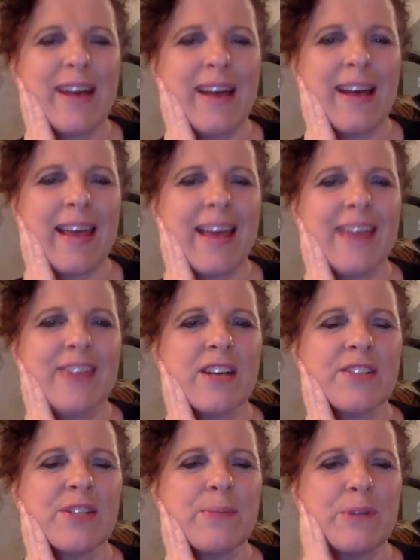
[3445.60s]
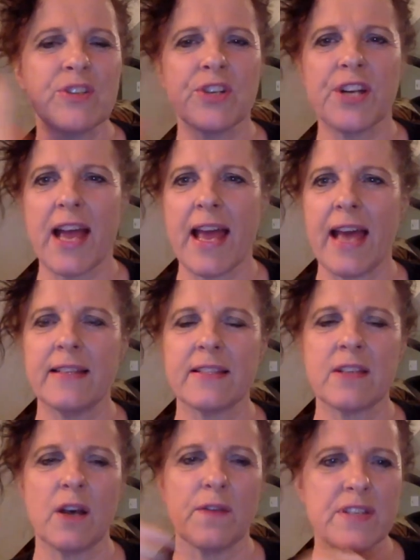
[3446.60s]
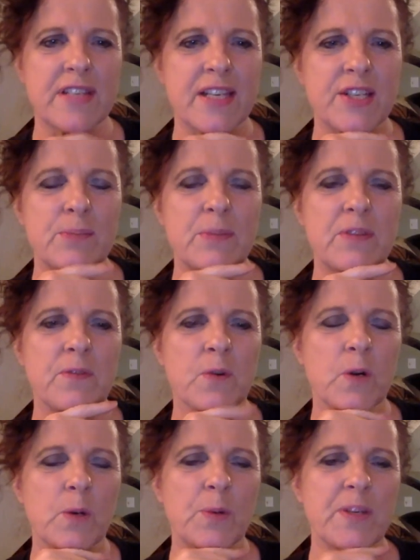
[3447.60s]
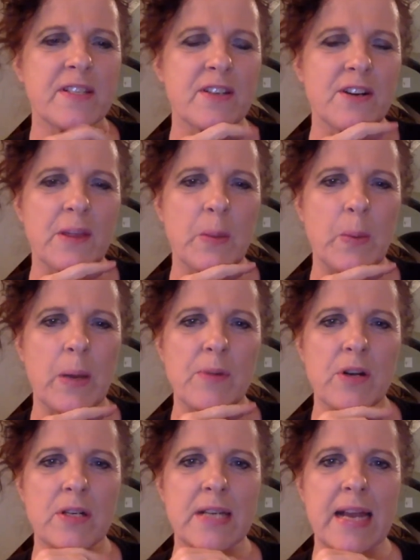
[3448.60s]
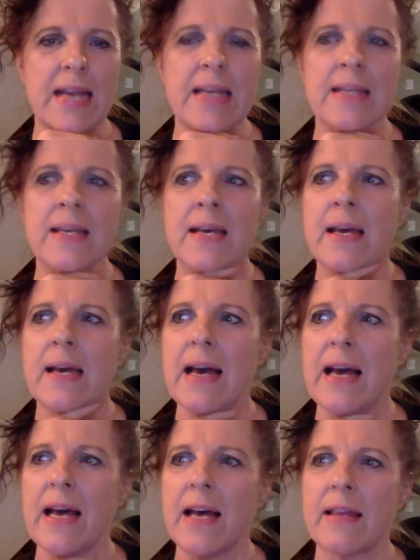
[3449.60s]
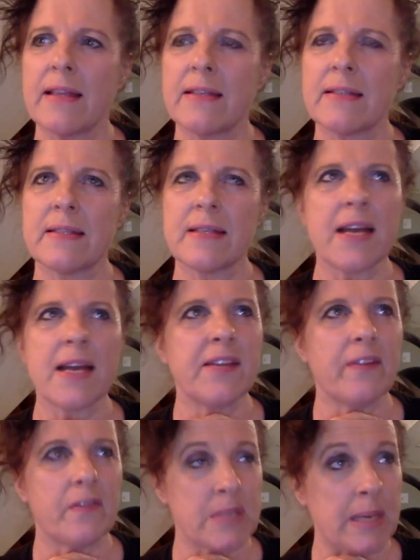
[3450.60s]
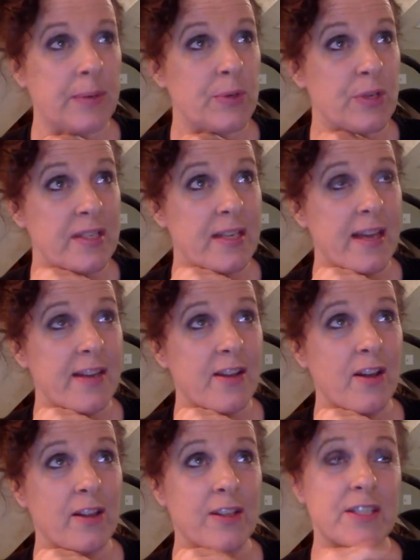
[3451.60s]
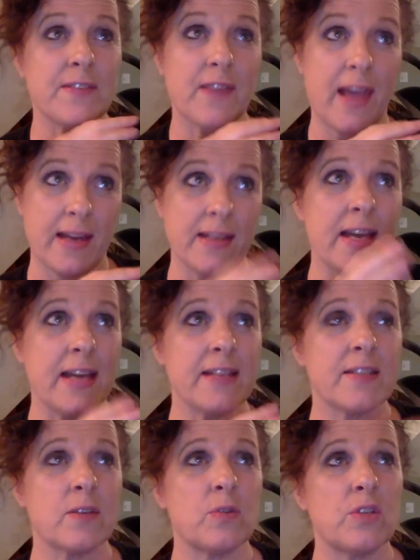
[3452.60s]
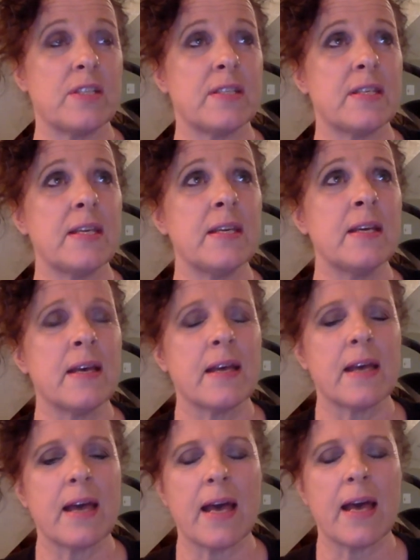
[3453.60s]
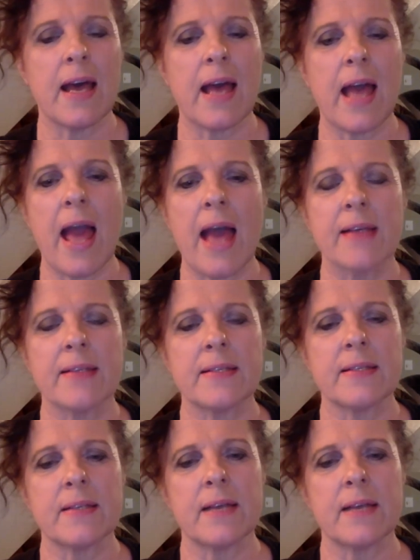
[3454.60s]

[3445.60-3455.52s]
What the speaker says: again, Dr. Mercer and I had this conversation before we started the webinar tonight. The Society of Obstetrics and Gynecology of Canada, SOGC, has